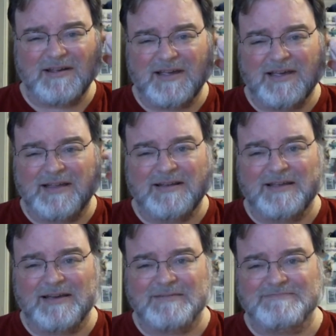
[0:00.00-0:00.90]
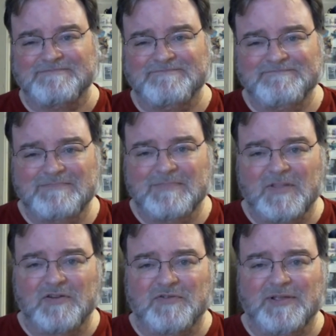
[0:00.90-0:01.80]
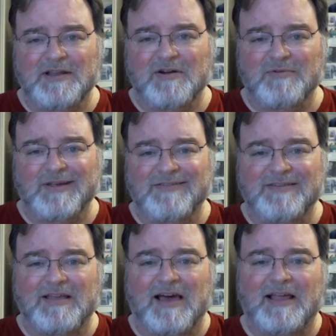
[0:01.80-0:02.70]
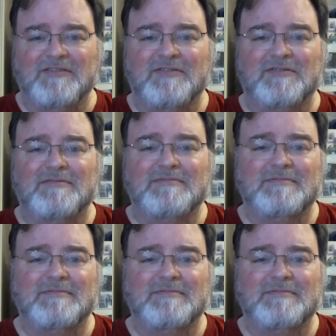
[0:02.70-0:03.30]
and there's really no reason not to